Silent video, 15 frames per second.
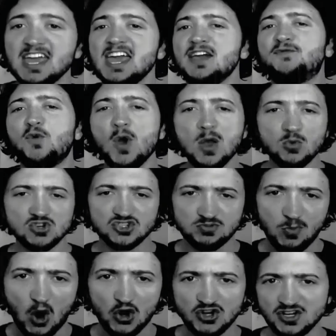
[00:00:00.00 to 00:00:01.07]
If we were
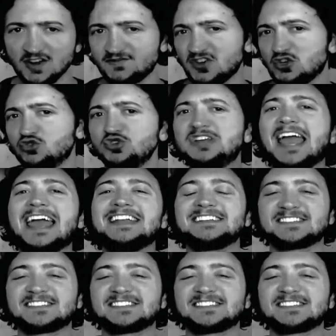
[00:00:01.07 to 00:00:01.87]
smart enough to create a